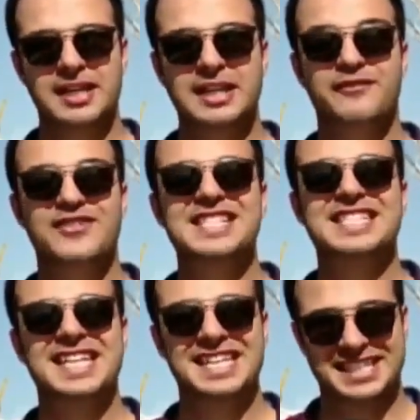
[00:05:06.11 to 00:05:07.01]
greatly
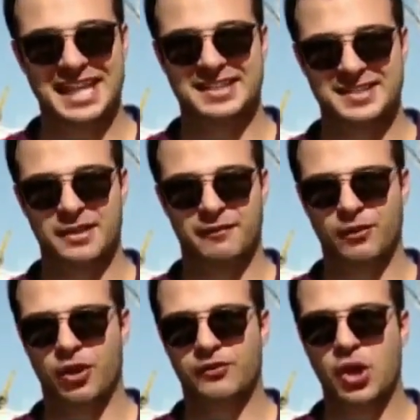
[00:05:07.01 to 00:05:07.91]
facilitates the
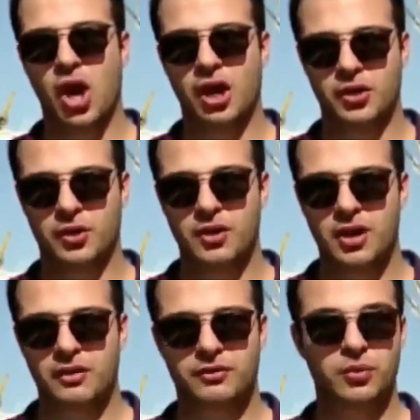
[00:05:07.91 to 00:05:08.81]
flow of cargo